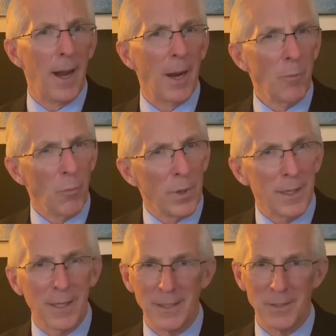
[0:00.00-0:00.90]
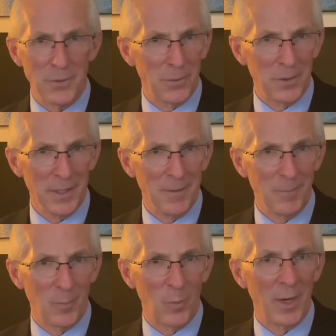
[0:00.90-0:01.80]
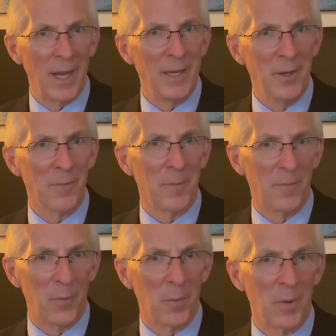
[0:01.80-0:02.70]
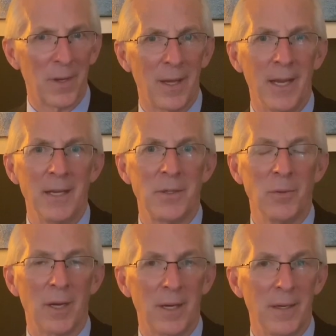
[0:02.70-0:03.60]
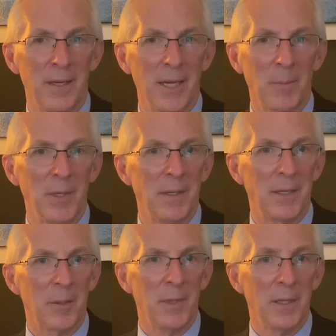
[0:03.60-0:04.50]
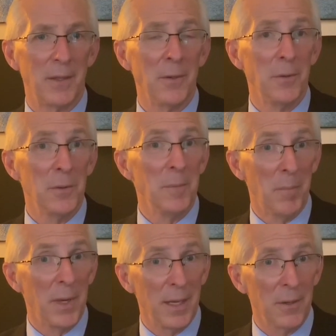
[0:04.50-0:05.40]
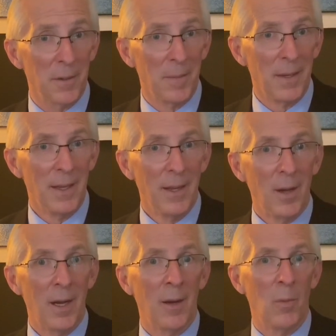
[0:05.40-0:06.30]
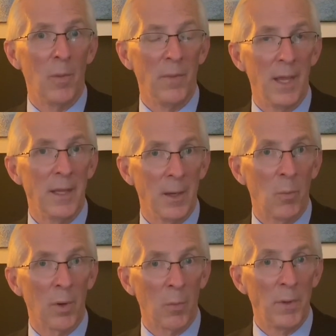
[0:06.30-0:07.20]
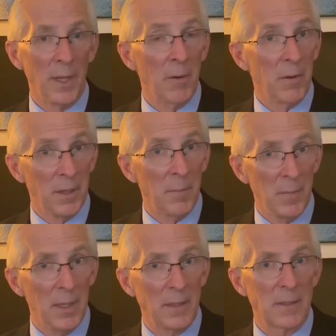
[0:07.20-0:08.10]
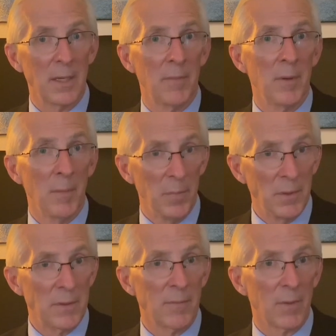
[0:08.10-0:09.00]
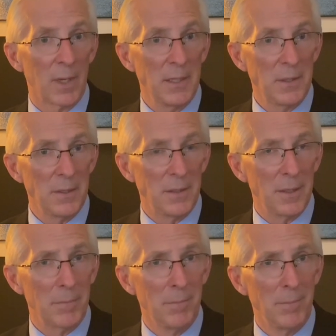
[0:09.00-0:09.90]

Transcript: I really enjoy it when I hear from former clients who contact me and tell me that they're doing better than they were when they were in the midst of an abusive relationship.